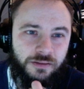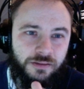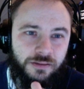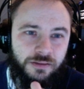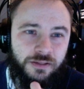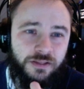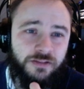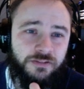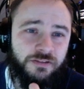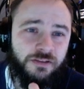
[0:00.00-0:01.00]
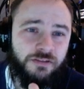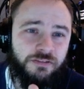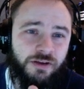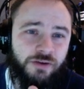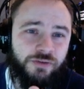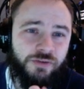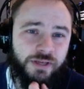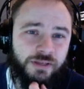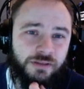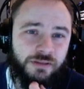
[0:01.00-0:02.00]
Niki says, "How are you
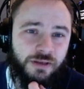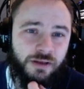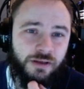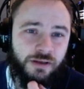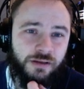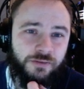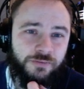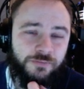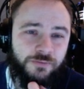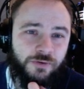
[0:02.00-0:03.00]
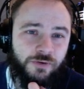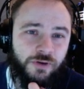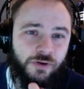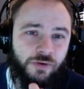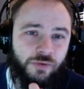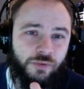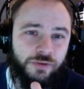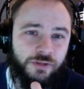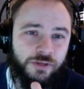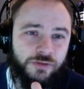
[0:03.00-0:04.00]
liking uh, Fira Code with
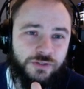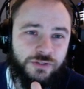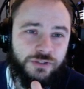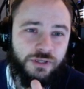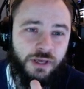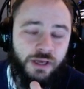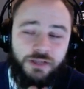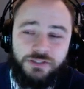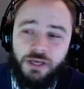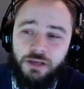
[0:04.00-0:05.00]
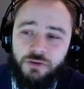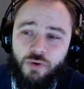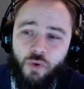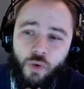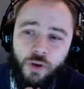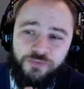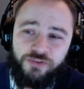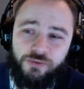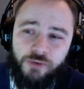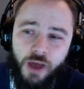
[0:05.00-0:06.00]
ligatures?" It's kind of cool. I'm
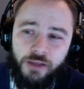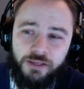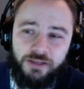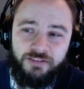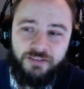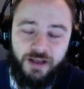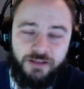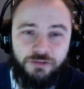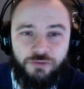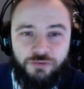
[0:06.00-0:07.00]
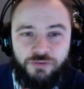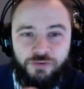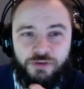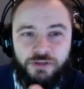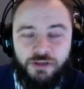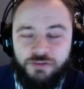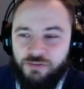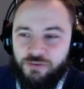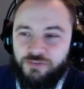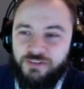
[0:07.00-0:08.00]
still not like exactly used to it. I
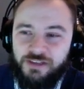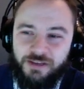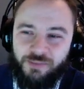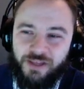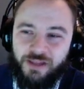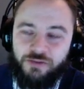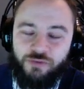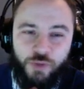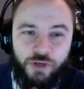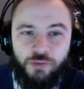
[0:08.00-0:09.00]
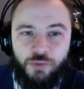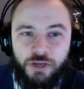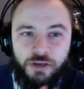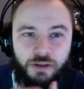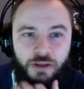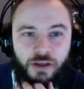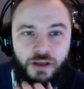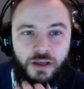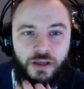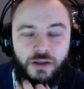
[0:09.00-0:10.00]
still see it, and I'm like, that looks weird, but
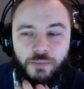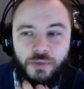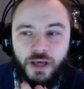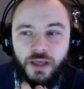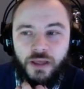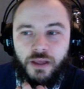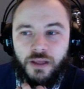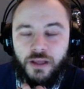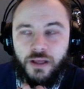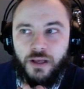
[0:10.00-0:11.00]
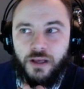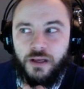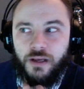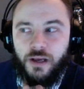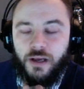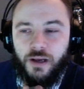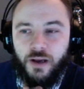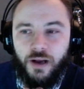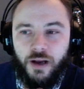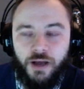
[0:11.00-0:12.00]
um, I
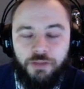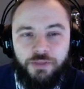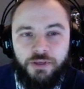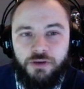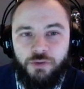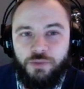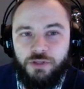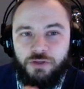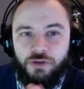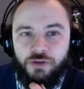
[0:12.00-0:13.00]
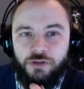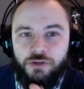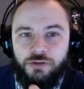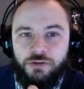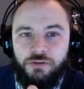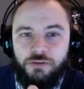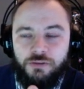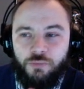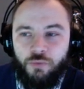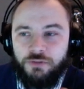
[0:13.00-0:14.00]
I think it'll be good
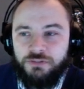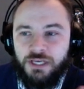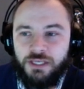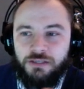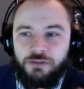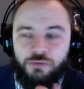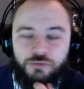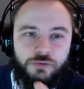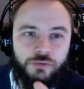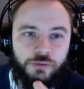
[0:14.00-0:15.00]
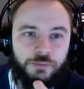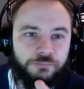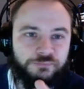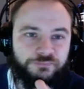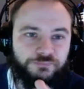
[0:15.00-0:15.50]
once I get used to it.